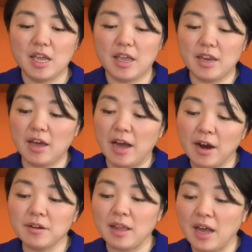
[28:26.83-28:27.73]
in
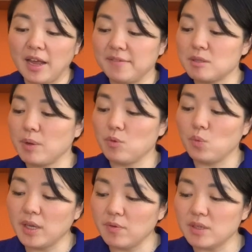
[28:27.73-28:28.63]
our lives when
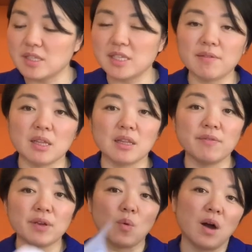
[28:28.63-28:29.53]
we receive the
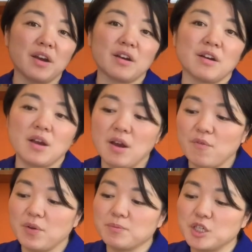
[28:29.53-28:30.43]
living water
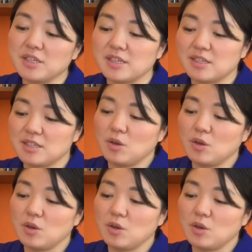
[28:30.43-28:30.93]
from Jesus.